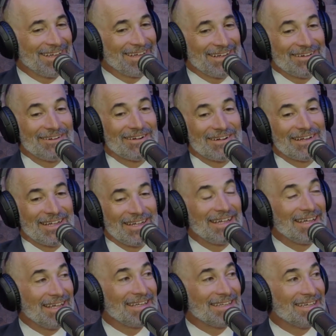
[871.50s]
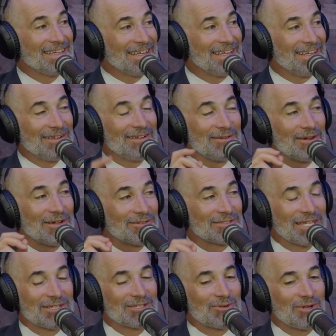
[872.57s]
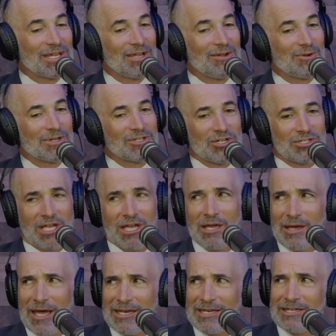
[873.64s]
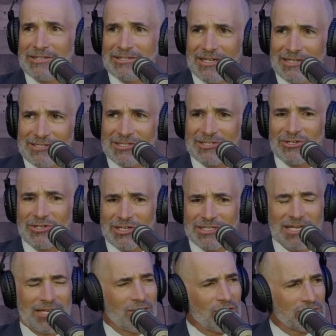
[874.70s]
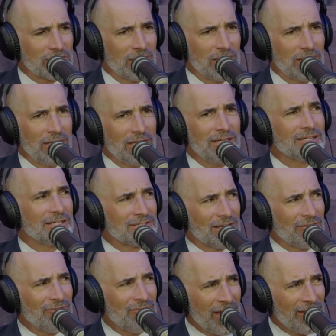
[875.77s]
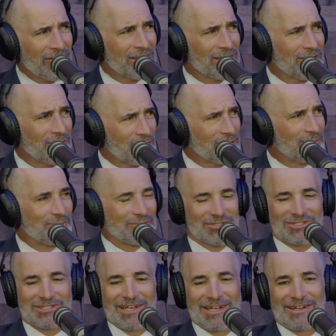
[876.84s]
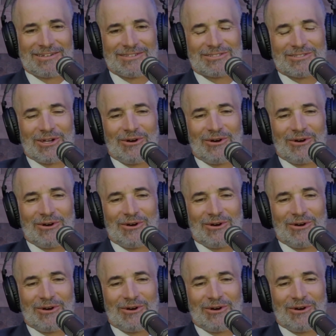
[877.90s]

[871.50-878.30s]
You know, he did. He goes, that's what he would goes, and he shook his head. He goes, it is a very good prosecco.